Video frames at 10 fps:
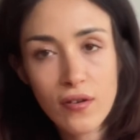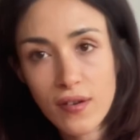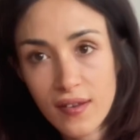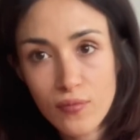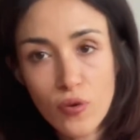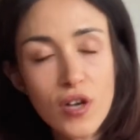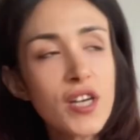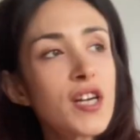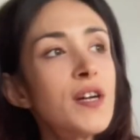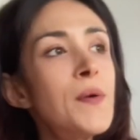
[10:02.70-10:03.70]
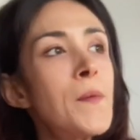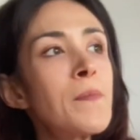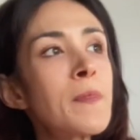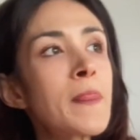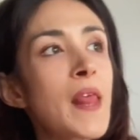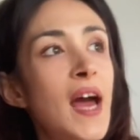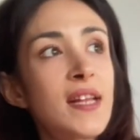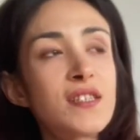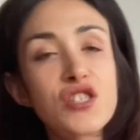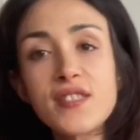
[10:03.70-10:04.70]
his work, and
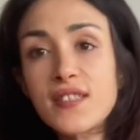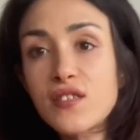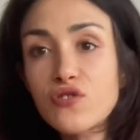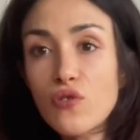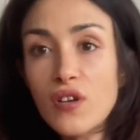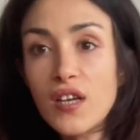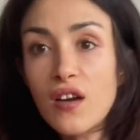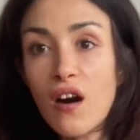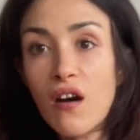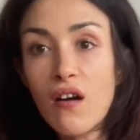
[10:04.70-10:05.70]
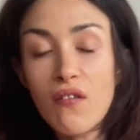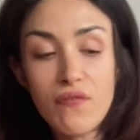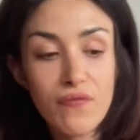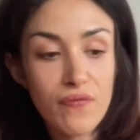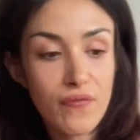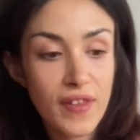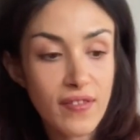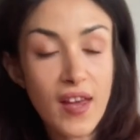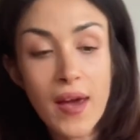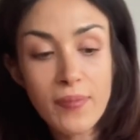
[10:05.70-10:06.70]
it's just a story of the
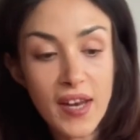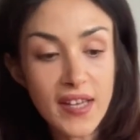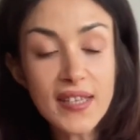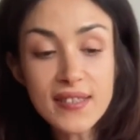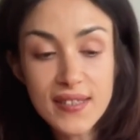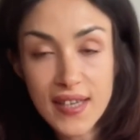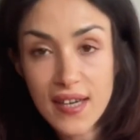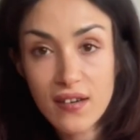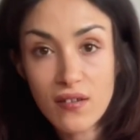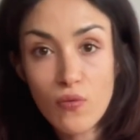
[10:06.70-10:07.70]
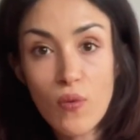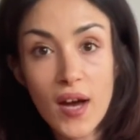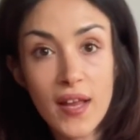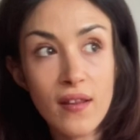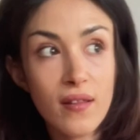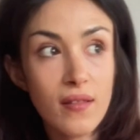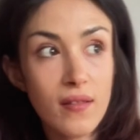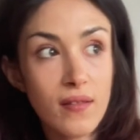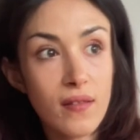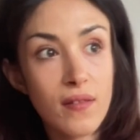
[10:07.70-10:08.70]
time that he's there while
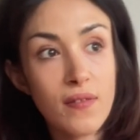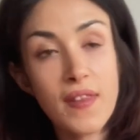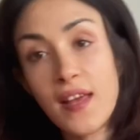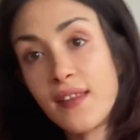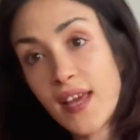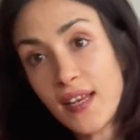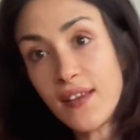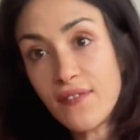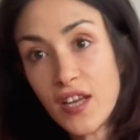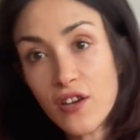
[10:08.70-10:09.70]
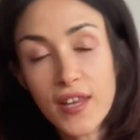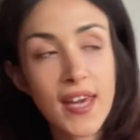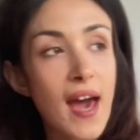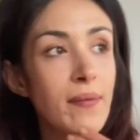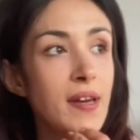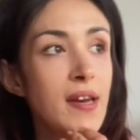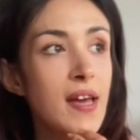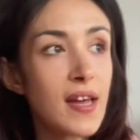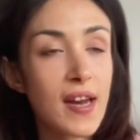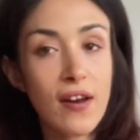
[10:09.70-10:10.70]
they live near the cabin
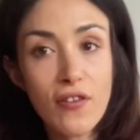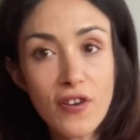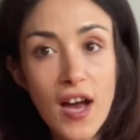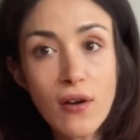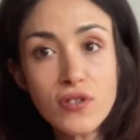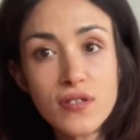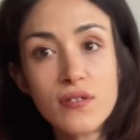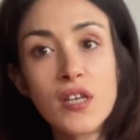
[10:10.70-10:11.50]
in another house.